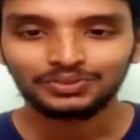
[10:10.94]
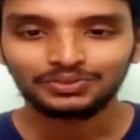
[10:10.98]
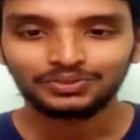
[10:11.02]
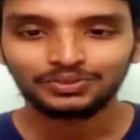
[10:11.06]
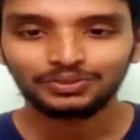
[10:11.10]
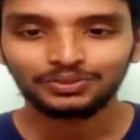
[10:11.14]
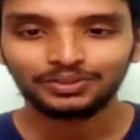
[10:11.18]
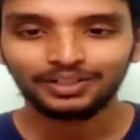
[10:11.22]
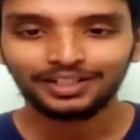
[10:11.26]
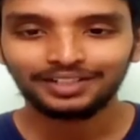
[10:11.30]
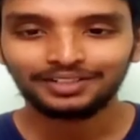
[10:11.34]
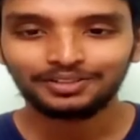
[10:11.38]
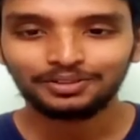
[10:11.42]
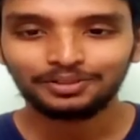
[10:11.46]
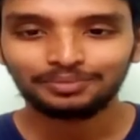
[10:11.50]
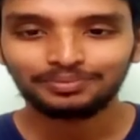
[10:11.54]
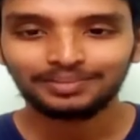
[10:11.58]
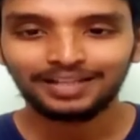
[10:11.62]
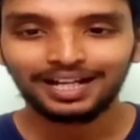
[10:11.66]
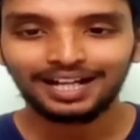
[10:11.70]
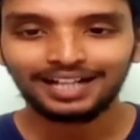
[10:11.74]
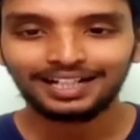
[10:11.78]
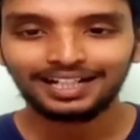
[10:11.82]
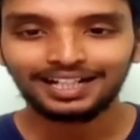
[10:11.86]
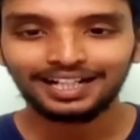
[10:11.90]
So I hope
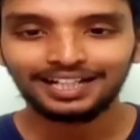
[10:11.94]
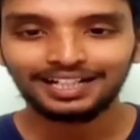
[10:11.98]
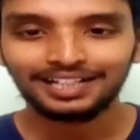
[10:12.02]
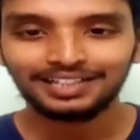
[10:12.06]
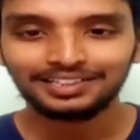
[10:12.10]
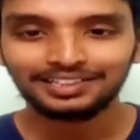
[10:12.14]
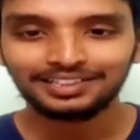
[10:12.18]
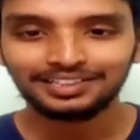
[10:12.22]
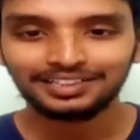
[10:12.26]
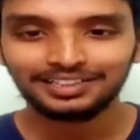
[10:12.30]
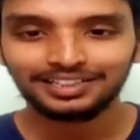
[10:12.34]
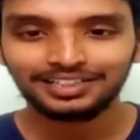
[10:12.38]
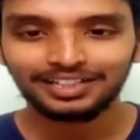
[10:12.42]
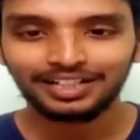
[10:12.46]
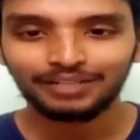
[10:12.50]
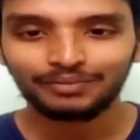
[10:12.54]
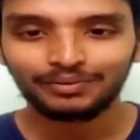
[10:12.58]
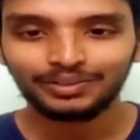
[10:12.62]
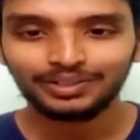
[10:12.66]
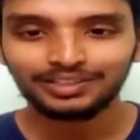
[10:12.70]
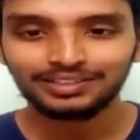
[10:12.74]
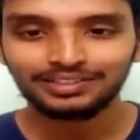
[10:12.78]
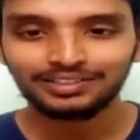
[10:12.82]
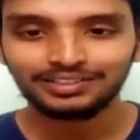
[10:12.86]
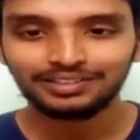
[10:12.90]
that answered that
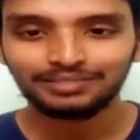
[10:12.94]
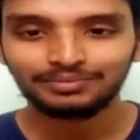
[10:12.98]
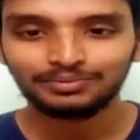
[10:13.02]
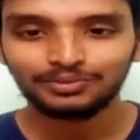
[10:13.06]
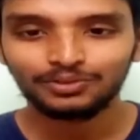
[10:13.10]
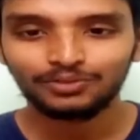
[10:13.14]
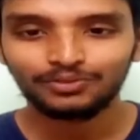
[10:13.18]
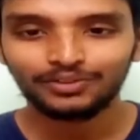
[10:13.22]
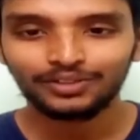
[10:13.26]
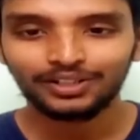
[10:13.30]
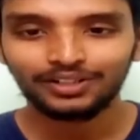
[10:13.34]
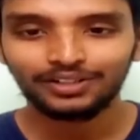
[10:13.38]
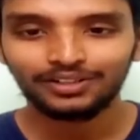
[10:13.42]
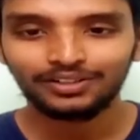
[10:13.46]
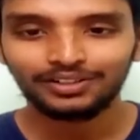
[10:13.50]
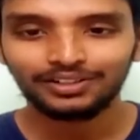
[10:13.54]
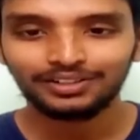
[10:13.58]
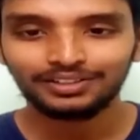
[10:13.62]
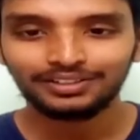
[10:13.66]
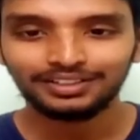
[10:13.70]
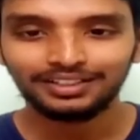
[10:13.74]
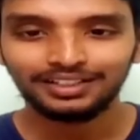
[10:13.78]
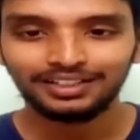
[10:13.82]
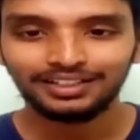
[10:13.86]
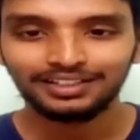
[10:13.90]
question. Moving
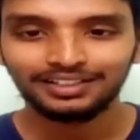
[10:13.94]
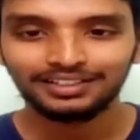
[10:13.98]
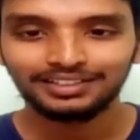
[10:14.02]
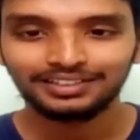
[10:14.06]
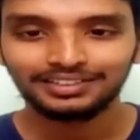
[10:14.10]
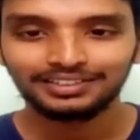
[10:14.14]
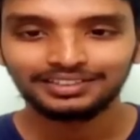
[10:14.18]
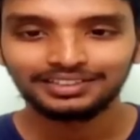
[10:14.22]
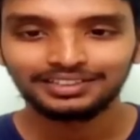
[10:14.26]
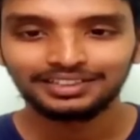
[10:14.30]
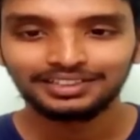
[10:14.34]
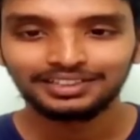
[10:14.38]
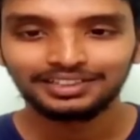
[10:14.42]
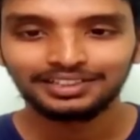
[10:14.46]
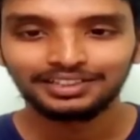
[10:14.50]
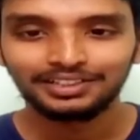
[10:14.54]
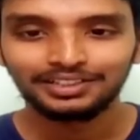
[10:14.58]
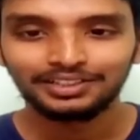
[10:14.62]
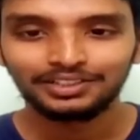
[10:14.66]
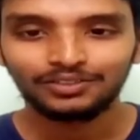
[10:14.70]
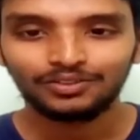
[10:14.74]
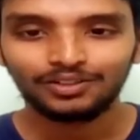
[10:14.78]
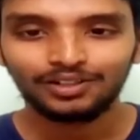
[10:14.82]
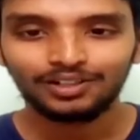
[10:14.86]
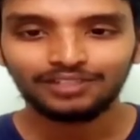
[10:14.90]
on,
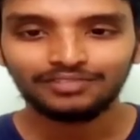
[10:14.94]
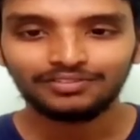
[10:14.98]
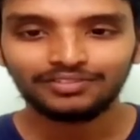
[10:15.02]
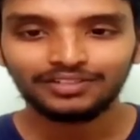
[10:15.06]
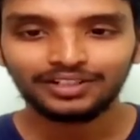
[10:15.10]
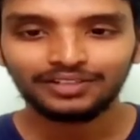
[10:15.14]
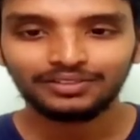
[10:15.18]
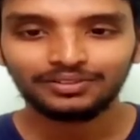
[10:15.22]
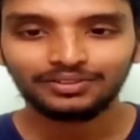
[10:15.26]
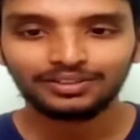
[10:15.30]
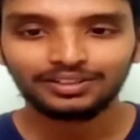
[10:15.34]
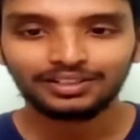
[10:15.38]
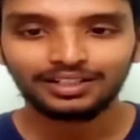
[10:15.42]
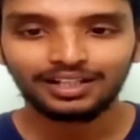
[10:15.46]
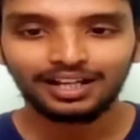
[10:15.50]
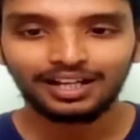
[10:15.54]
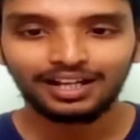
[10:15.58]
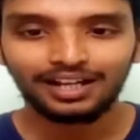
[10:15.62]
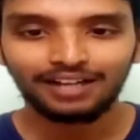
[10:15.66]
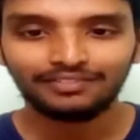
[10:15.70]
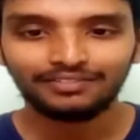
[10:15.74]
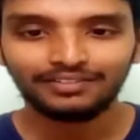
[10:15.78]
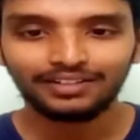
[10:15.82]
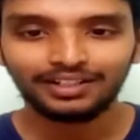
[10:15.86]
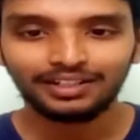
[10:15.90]
what if I don't
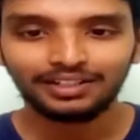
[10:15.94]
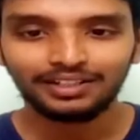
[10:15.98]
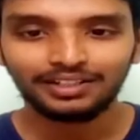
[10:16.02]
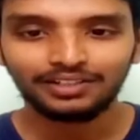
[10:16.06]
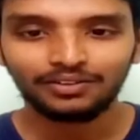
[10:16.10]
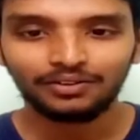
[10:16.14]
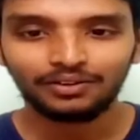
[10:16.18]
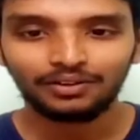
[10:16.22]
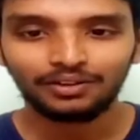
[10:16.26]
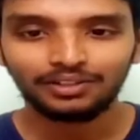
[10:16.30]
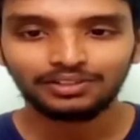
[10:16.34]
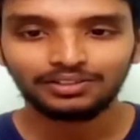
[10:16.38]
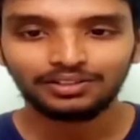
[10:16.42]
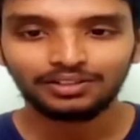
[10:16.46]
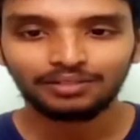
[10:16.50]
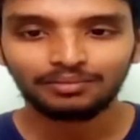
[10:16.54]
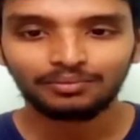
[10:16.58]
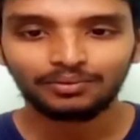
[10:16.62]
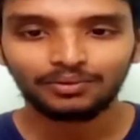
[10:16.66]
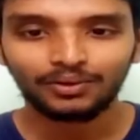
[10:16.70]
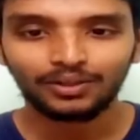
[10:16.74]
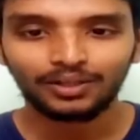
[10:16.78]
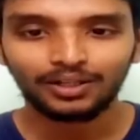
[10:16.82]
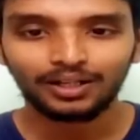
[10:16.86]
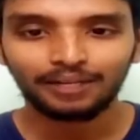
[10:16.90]
have any knowledge on
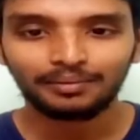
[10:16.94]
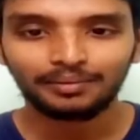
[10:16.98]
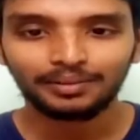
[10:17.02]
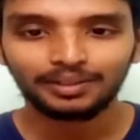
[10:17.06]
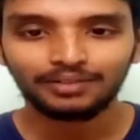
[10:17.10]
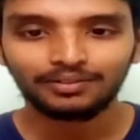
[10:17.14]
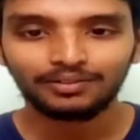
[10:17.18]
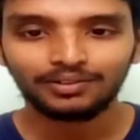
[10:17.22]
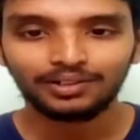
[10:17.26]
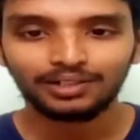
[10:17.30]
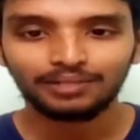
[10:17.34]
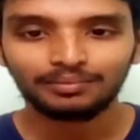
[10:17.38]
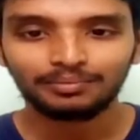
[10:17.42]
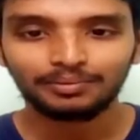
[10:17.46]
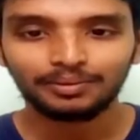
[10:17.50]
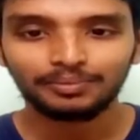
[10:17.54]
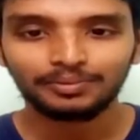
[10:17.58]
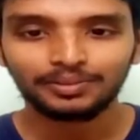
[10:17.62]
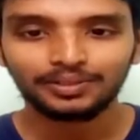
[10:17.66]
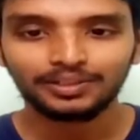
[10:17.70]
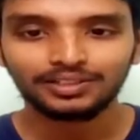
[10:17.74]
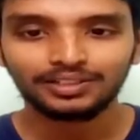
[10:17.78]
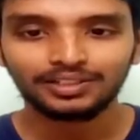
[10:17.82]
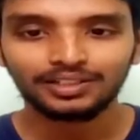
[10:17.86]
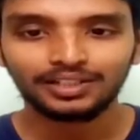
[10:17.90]
programming? What
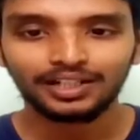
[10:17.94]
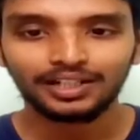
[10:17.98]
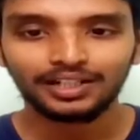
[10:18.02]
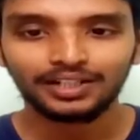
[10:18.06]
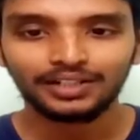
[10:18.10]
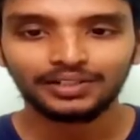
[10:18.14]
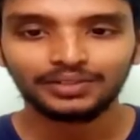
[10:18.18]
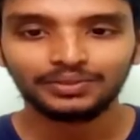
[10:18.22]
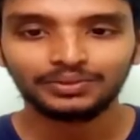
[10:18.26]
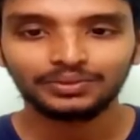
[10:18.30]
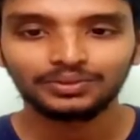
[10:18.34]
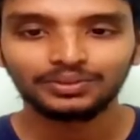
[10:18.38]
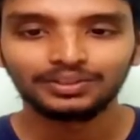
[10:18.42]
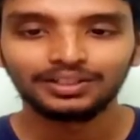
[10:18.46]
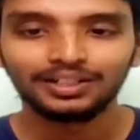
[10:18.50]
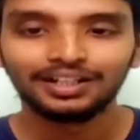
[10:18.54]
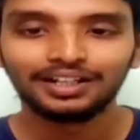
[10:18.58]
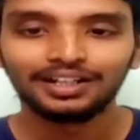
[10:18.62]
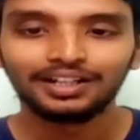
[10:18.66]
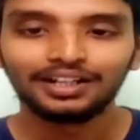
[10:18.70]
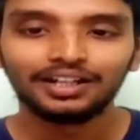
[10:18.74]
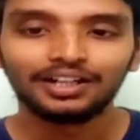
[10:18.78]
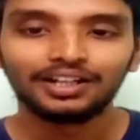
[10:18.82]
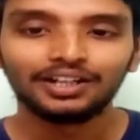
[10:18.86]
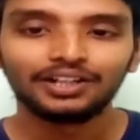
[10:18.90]
preparation can?
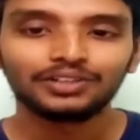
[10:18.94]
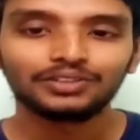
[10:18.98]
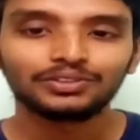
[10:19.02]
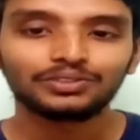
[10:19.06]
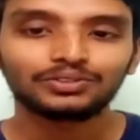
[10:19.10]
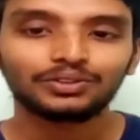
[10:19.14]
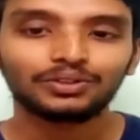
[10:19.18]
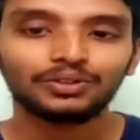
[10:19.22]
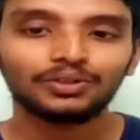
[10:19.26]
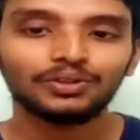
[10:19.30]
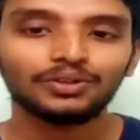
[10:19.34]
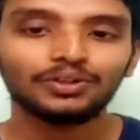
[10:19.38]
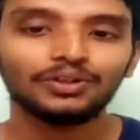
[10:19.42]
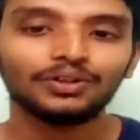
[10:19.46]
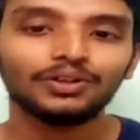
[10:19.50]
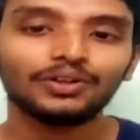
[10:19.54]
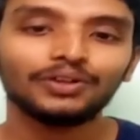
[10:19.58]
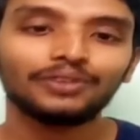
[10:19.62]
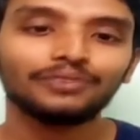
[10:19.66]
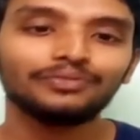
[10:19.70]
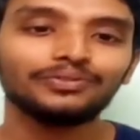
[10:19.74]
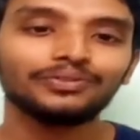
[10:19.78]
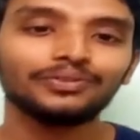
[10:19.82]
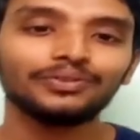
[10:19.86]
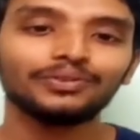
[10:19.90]
So
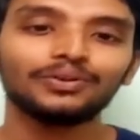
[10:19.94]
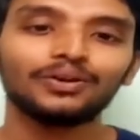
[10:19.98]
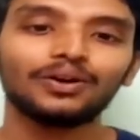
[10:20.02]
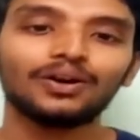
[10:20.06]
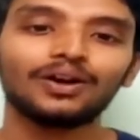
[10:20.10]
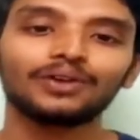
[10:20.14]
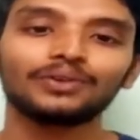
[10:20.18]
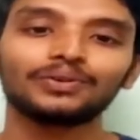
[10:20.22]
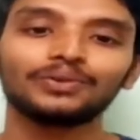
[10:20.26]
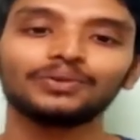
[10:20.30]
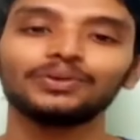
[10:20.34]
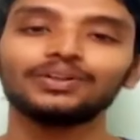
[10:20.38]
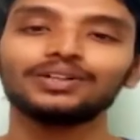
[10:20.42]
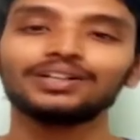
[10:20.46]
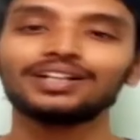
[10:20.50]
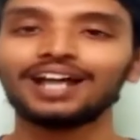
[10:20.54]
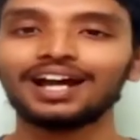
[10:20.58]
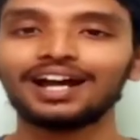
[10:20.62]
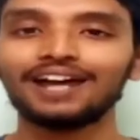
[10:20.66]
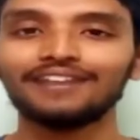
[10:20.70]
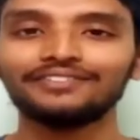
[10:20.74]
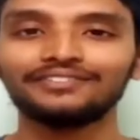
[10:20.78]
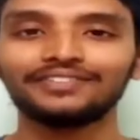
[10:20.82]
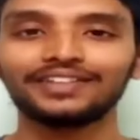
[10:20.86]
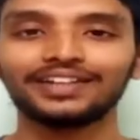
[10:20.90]
if you don't
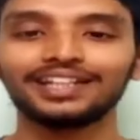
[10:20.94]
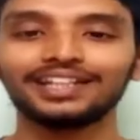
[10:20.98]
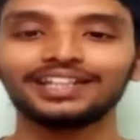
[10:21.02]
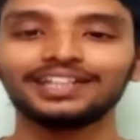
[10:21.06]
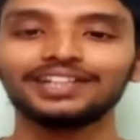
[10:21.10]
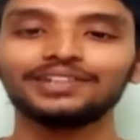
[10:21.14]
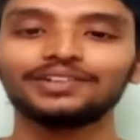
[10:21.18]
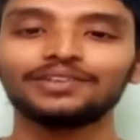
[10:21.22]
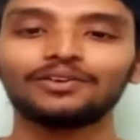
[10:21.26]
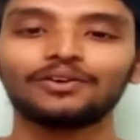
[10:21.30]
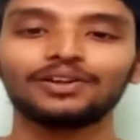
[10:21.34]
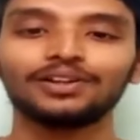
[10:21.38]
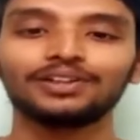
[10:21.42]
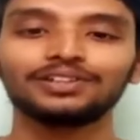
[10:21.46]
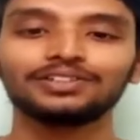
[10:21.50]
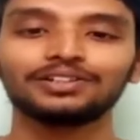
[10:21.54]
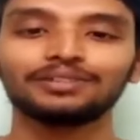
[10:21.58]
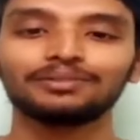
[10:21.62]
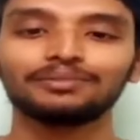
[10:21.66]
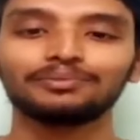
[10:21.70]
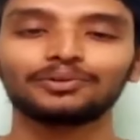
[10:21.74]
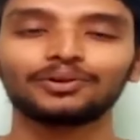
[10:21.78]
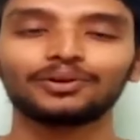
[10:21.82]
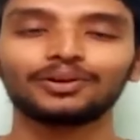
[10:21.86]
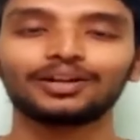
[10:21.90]
have any knowledge
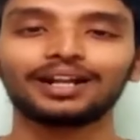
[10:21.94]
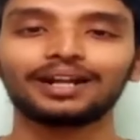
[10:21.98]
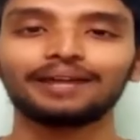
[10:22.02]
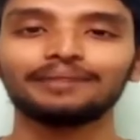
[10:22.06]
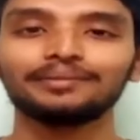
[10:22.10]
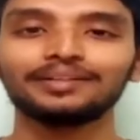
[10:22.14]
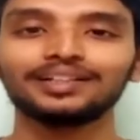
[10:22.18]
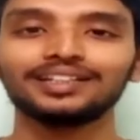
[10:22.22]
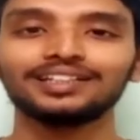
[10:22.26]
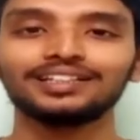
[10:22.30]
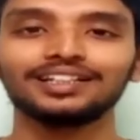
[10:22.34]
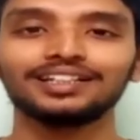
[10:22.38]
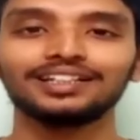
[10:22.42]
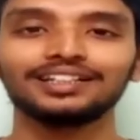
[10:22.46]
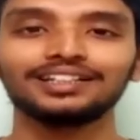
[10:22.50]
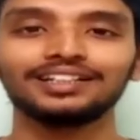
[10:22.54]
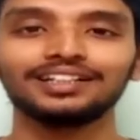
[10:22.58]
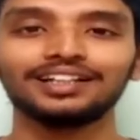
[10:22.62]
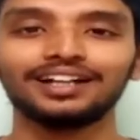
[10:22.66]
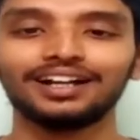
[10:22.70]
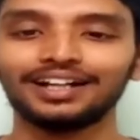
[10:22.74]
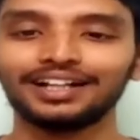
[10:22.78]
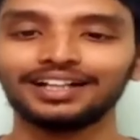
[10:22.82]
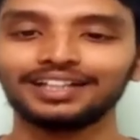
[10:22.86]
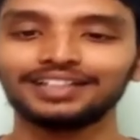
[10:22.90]
on programming, then
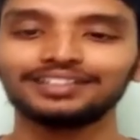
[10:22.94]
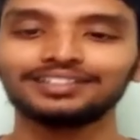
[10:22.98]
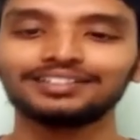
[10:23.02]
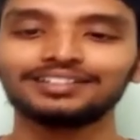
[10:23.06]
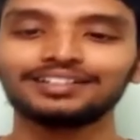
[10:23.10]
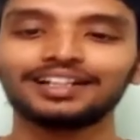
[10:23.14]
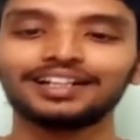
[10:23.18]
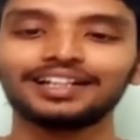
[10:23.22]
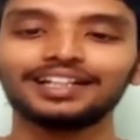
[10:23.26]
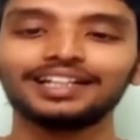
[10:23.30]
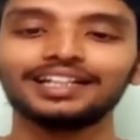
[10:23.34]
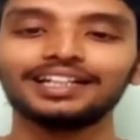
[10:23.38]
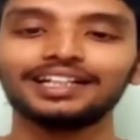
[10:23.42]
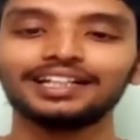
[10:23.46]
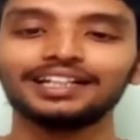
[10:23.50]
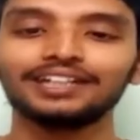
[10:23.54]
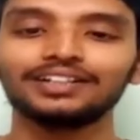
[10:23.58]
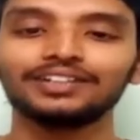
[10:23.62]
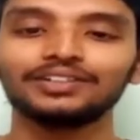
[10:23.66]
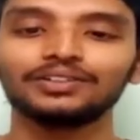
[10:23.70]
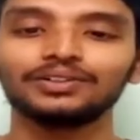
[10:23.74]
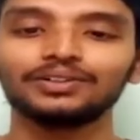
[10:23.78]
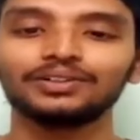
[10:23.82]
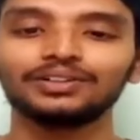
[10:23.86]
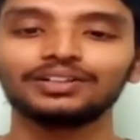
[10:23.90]
it is really
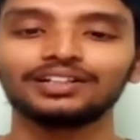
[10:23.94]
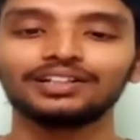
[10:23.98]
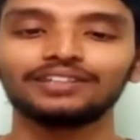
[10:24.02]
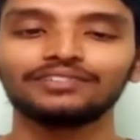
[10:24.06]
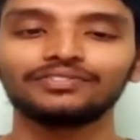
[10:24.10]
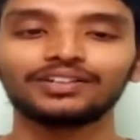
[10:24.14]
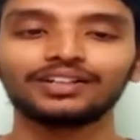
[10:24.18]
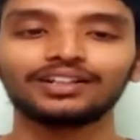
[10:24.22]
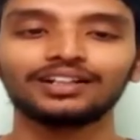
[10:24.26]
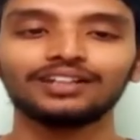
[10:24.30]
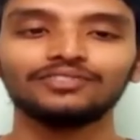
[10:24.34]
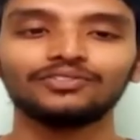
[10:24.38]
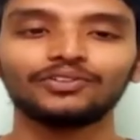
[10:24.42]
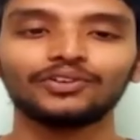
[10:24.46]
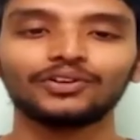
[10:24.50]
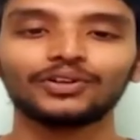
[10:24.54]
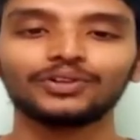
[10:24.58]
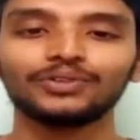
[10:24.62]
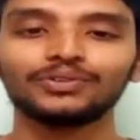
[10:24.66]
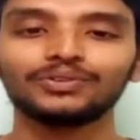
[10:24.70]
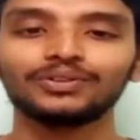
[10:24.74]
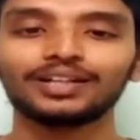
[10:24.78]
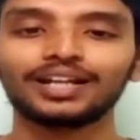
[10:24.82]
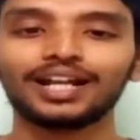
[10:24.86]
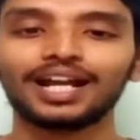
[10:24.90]
difficult for
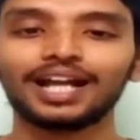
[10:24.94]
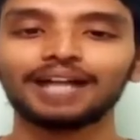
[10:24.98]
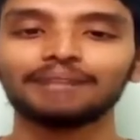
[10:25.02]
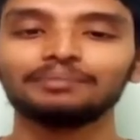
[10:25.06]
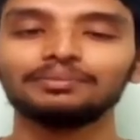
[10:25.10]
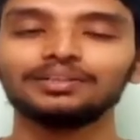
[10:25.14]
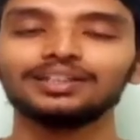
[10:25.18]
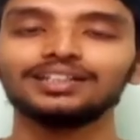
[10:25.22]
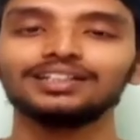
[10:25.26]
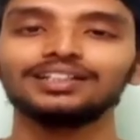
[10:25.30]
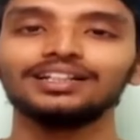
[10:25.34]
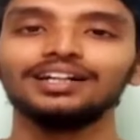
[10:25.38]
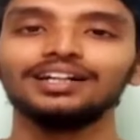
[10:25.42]
you to crack. But